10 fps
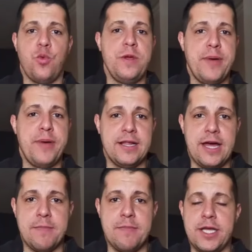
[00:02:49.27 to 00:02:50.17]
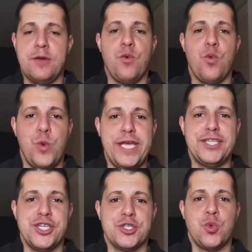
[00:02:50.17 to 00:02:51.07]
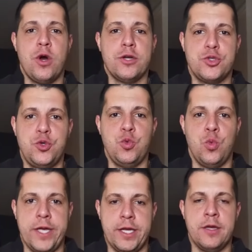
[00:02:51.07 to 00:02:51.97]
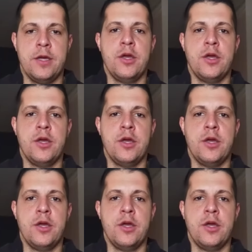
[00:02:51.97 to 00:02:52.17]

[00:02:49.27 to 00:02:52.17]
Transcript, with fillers: We pay a lot of money. We just want to win.